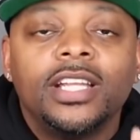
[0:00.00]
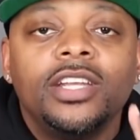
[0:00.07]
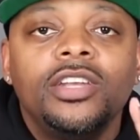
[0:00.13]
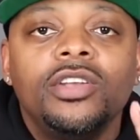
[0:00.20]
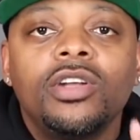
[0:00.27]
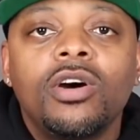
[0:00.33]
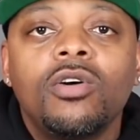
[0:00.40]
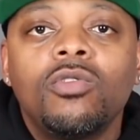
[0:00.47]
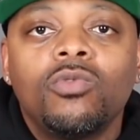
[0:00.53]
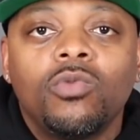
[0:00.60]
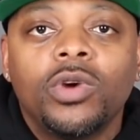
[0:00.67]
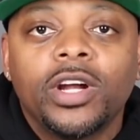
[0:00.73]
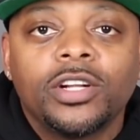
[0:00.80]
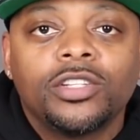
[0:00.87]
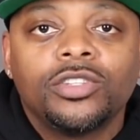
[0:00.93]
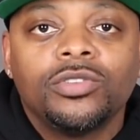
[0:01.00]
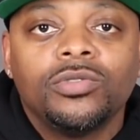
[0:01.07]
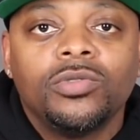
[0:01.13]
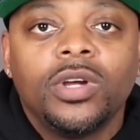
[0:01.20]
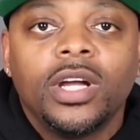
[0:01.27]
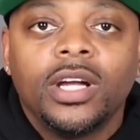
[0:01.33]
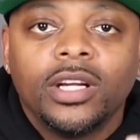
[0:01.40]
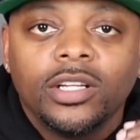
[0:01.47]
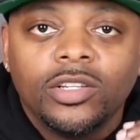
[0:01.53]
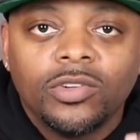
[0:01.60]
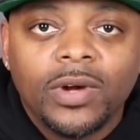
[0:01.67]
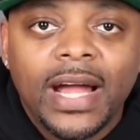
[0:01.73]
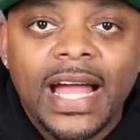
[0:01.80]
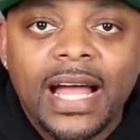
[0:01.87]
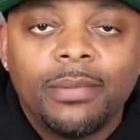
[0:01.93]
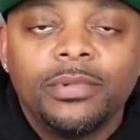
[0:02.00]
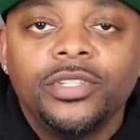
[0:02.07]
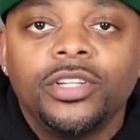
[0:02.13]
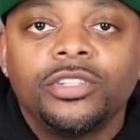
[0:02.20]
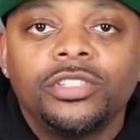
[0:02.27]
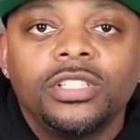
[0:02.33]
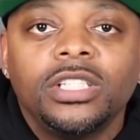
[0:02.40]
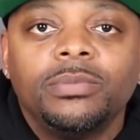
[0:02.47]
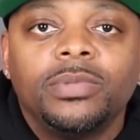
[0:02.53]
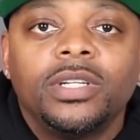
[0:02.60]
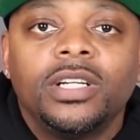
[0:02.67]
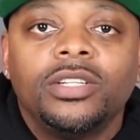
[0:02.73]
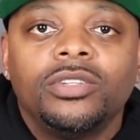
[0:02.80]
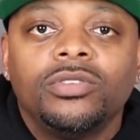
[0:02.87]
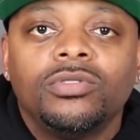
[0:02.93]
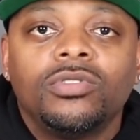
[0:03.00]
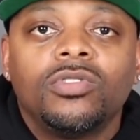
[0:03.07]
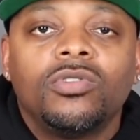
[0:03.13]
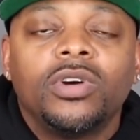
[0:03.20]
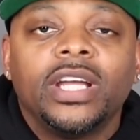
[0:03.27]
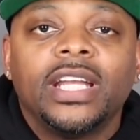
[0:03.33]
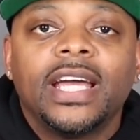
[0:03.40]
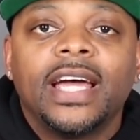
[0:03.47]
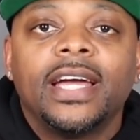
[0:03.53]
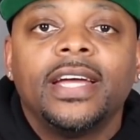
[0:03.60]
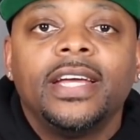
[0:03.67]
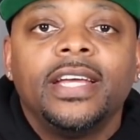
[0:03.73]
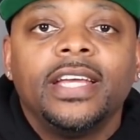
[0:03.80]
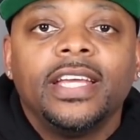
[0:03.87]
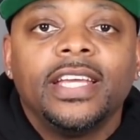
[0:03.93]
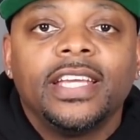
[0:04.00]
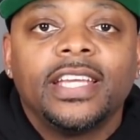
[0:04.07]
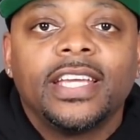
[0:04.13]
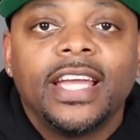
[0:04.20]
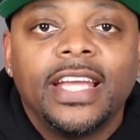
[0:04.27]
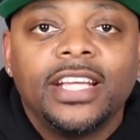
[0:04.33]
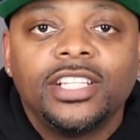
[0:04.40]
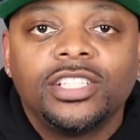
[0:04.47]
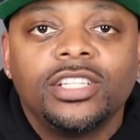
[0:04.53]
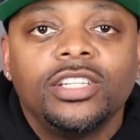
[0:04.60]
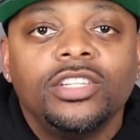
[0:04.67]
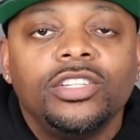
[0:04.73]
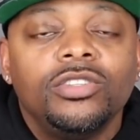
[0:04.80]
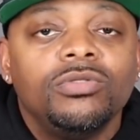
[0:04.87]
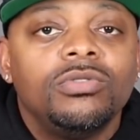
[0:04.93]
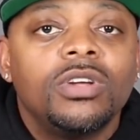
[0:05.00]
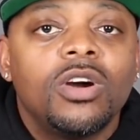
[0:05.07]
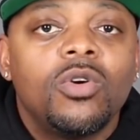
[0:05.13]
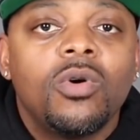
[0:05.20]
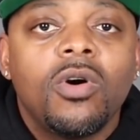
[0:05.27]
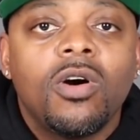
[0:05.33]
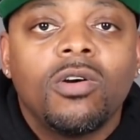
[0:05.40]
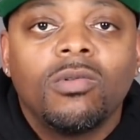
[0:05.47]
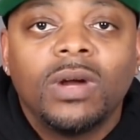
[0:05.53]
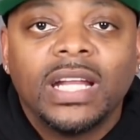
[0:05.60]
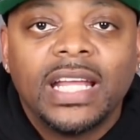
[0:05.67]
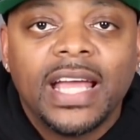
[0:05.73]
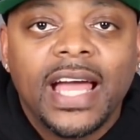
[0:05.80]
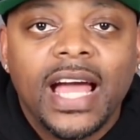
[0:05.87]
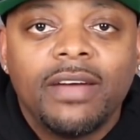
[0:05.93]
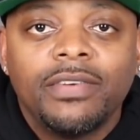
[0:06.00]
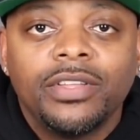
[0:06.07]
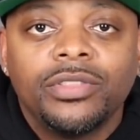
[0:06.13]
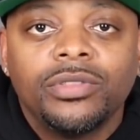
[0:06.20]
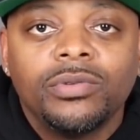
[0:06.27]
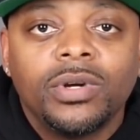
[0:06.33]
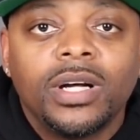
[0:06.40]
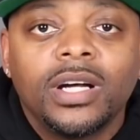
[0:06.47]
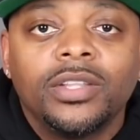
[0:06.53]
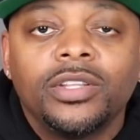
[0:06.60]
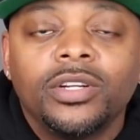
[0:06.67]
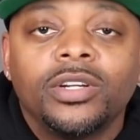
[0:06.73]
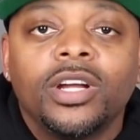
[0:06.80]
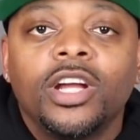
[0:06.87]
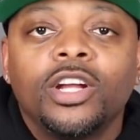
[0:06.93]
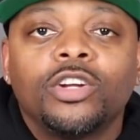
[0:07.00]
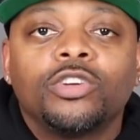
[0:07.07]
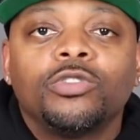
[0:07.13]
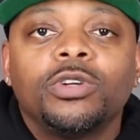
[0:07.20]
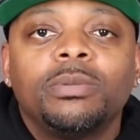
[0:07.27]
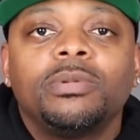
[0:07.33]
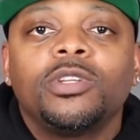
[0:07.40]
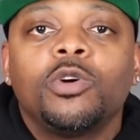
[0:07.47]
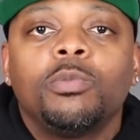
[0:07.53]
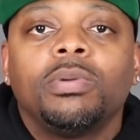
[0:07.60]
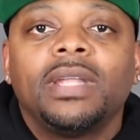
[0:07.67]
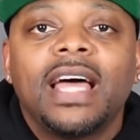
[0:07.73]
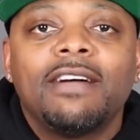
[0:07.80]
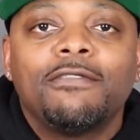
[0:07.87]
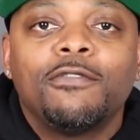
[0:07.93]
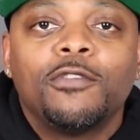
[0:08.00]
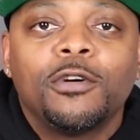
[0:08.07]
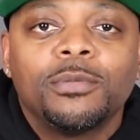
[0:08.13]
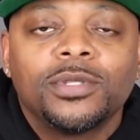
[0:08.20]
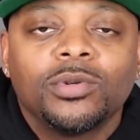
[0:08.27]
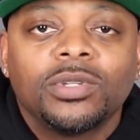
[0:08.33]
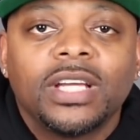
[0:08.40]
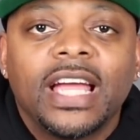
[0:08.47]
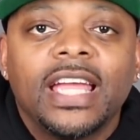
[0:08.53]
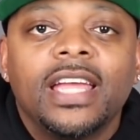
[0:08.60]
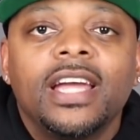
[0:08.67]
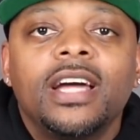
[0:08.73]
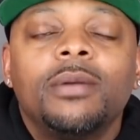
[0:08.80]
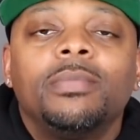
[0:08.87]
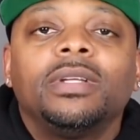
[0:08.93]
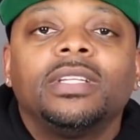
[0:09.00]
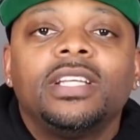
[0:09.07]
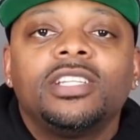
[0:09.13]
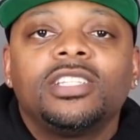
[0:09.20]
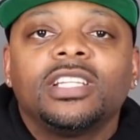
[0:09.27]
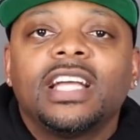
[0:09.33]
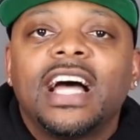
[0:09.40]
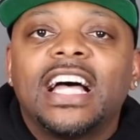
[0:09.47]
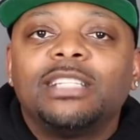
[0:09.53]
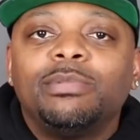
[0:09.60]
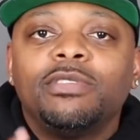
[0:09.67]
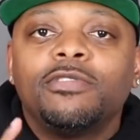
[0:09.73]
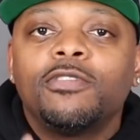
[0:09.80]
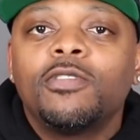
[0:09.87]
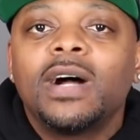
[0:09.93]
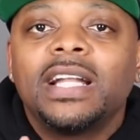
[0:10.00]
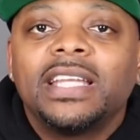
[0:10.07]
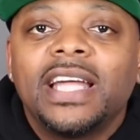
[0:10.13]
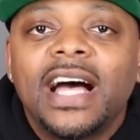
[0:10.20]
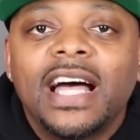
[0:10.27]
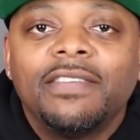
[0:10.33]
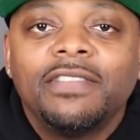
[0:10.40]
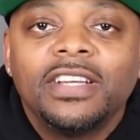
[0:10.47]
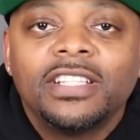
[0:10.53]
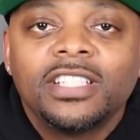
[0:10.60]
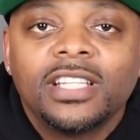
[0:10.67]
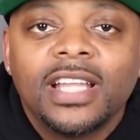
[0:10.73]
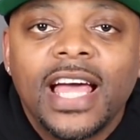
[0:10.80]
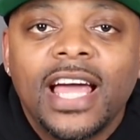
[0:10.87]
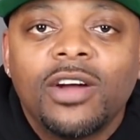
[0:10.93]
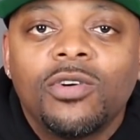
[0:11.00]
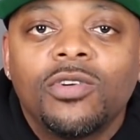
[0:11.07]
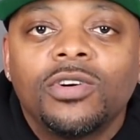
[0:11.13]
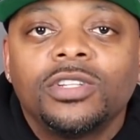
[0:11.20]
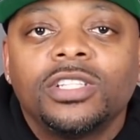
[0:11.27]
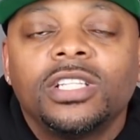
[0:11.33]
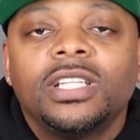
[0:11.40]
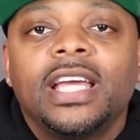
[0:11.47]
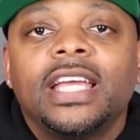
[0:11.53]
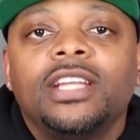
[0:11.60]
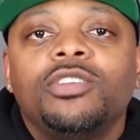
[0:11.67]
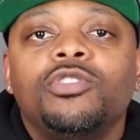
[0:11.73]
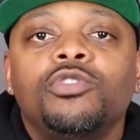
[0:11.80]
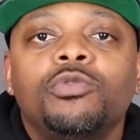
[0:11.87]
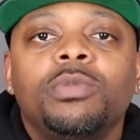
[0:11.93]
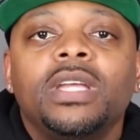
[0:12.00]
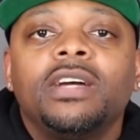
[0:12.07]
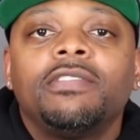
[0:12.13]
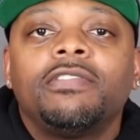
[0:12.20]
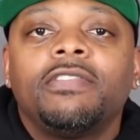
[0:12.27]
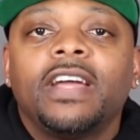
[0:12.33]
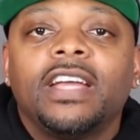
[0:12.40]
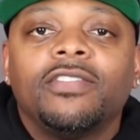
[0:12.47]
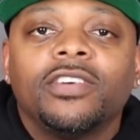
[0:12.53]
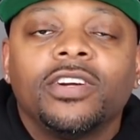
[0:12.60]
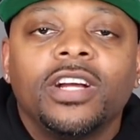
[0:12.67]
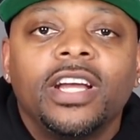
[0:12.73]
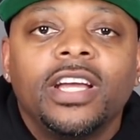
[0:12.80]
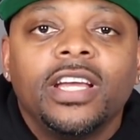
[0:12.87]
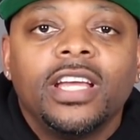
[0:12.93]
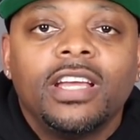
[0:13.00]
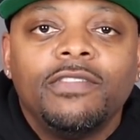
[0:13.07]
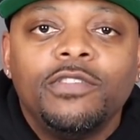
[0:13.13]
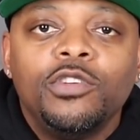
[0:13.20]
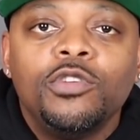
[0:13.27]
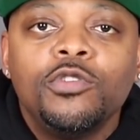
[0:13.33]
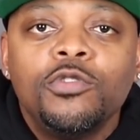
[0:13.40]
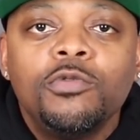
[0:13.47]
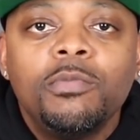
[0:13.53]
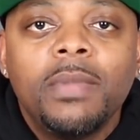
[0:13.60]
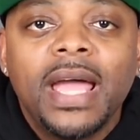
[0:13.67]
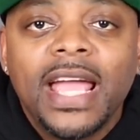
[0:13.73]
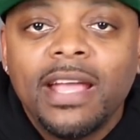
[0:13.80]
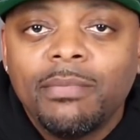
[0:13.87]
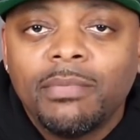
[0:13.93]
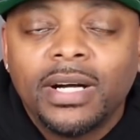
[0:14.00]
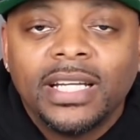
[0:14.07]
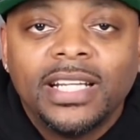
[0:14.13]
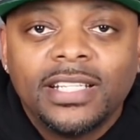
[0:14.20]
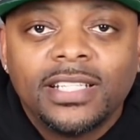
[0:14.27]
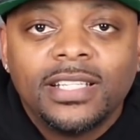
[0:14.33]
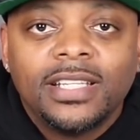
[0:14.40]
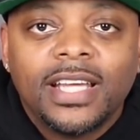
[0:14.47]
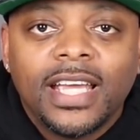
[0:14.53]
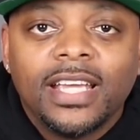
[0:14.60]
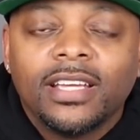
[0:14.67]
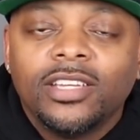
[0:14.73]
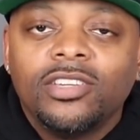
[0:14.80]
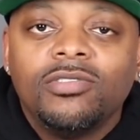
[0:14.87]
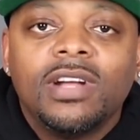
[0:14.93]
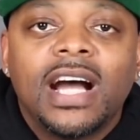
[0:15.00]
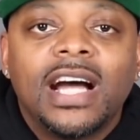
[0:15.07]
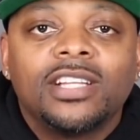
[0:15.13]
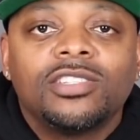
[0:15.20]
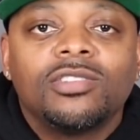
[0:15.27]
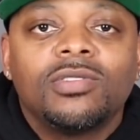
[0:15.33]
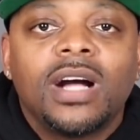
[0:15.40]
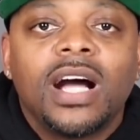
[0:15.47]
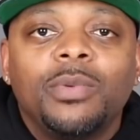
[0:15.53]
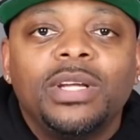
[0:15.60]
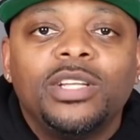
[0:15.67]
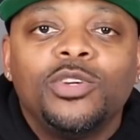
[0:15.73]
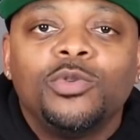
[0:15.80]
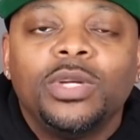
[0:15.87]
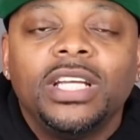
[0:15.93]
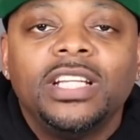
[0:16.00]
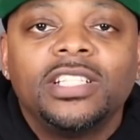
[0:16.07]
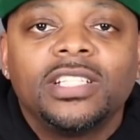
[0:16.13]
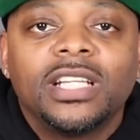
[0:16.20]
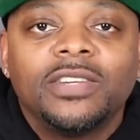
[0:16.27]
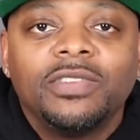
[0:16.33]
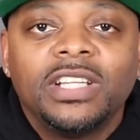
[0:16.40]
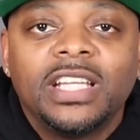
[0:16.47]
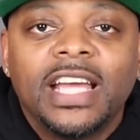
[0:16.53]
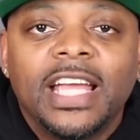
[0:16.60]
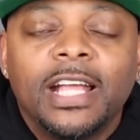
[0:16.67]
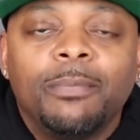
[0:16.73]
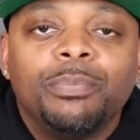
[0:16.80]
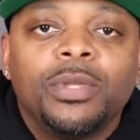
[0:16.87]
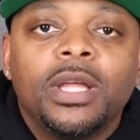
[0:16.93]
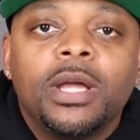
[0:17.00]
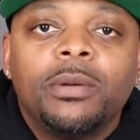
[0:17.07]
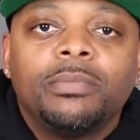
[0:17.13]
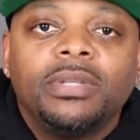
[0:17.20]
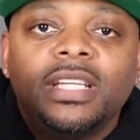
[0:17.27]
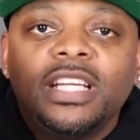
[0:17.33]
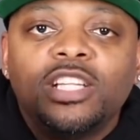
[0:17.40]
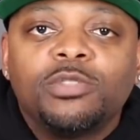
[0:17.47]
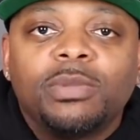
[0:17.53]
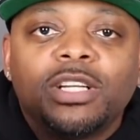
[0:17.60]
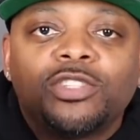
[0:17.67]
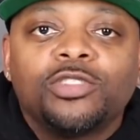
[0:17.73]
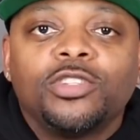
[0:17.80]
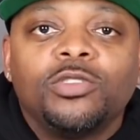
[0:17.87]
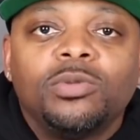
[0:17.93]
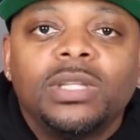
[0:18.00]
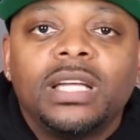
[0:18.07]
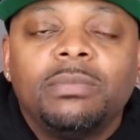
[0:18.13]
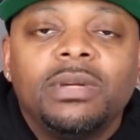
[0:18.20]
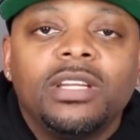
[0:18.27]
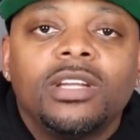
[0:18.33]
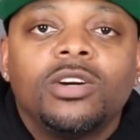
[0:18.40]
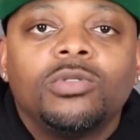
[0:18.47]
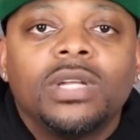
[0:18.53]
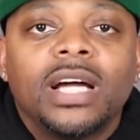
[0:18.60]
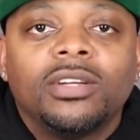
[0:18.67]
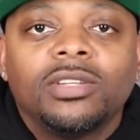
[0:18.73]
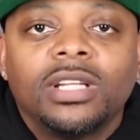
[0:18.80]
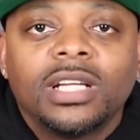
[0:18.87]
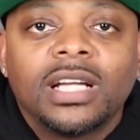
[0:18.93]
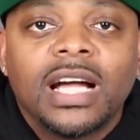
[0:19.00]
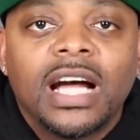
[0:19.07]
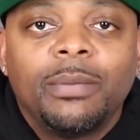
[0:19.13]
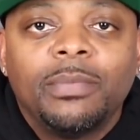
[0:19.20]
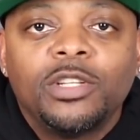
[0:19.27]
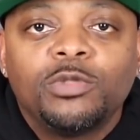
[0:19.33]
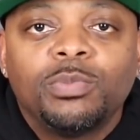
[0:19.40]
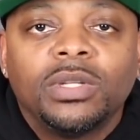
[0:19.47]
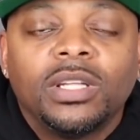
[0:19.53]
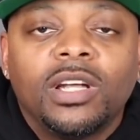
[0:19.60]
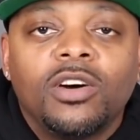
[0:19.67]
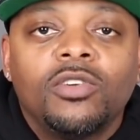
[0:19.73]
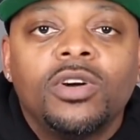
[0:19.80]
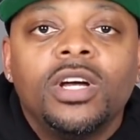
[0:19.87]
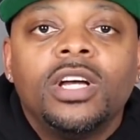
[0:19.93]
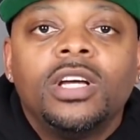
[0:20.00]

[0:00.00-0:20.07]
know where to grab your Shiba Anu coin at in case you don't already have it through other crypto platforms, okay? But listen, guys, before I dive into that one today, do me a favor. If you made money today, you guys know we do each and every day, please make sure you let me know down in the comments below.